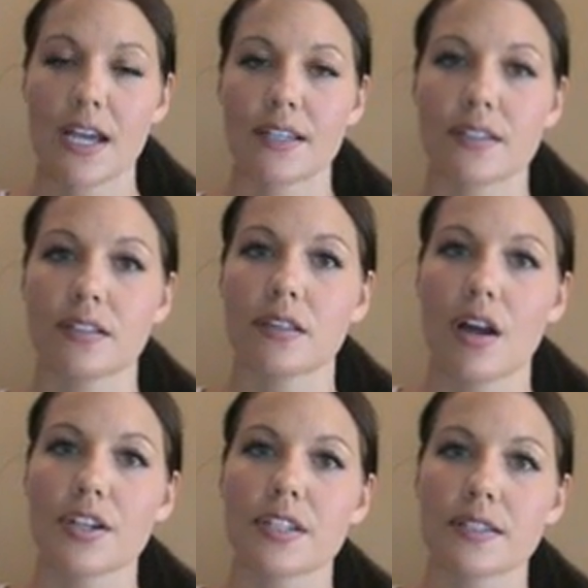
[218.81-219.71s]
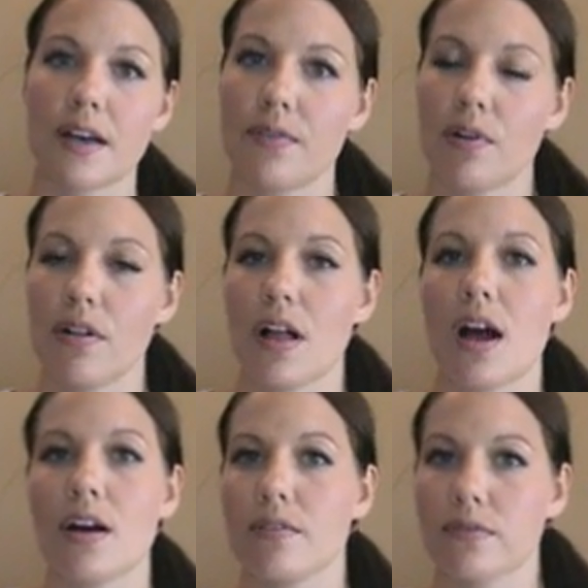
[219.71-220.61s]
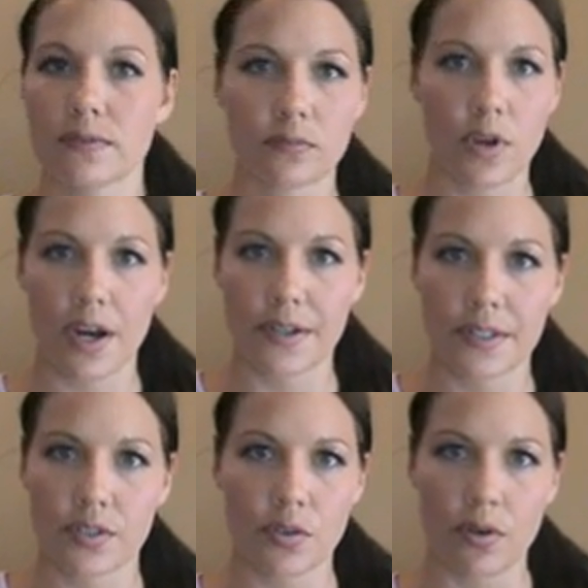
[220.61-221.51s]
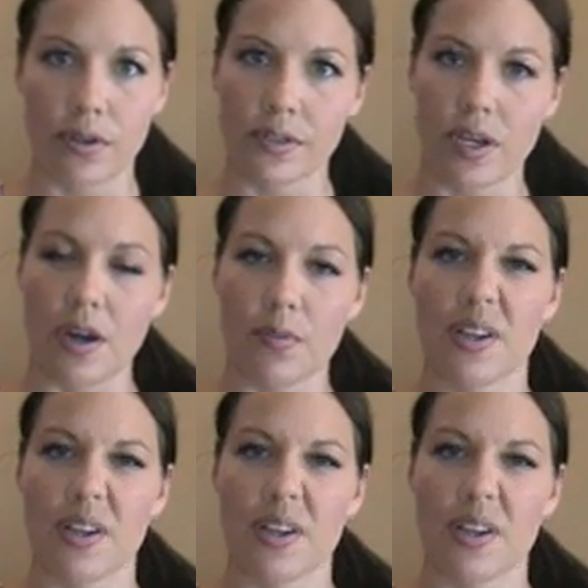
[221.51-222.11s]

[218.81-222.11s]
is the largest level of where essential oils are.